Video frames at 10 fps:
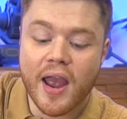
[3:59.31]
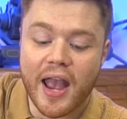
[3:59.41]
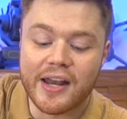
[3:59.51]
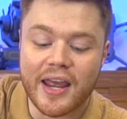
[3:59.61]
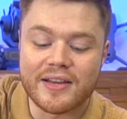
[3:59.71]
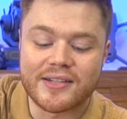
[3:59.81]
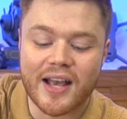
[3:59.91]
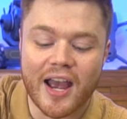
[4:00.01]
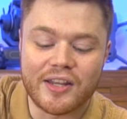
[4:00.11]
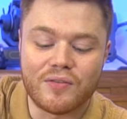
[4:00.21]
And
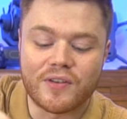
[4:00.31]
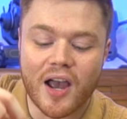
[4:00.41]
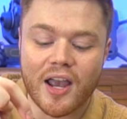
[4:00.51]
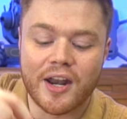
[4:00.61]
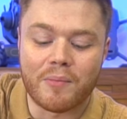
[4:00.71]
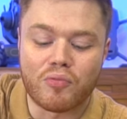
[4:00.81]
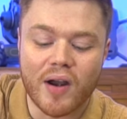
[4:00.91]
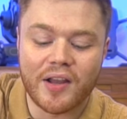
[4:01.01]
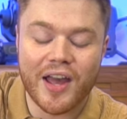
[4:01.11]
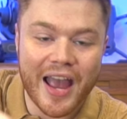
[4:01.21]
inside you've got an umbrella